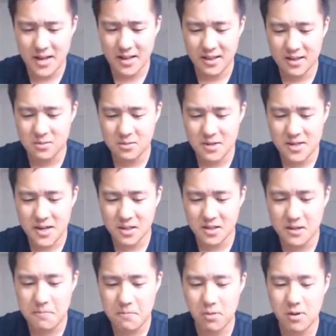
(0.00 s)
this one's
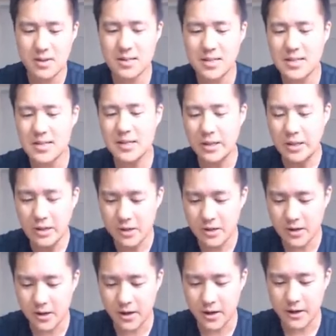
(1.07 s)
actually pretty
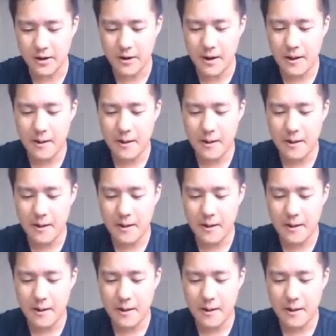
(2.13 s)
good.